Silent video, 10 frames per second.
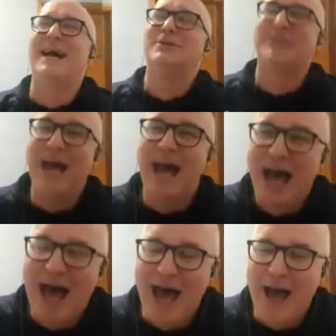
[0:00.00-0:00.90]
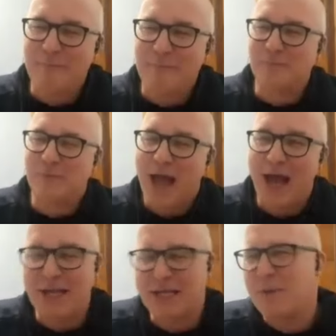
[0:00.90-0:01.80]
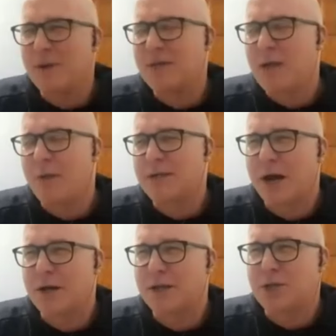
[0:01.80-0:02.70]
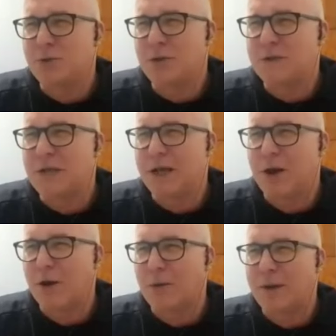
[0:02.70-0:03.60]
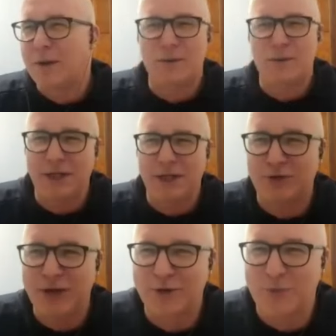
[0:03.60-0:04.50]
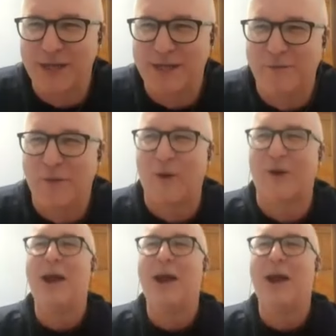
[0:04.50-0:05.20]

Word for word: But um, and I think I, re- I, retired as a junior C hurler when I was 23 or 24.